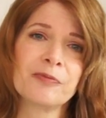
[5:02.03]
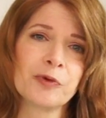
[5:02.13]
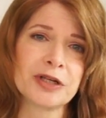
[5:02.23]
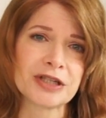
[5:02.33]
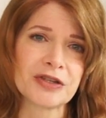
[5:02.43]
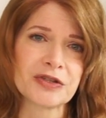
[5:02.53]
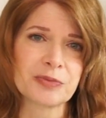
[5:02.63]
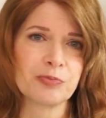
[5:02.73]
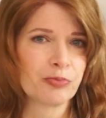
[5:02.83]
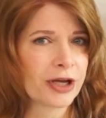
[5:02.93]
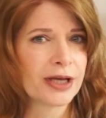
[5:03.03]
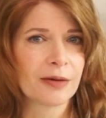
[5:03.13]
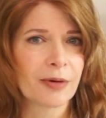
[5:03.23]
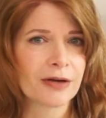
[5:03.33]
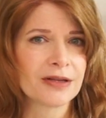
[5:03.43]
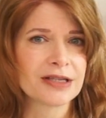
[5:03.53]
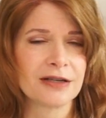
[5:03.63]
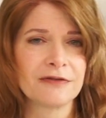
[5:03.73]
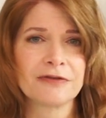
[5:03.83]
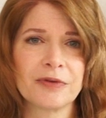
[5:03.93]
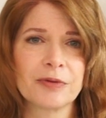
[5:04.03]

which is breaking apart the silver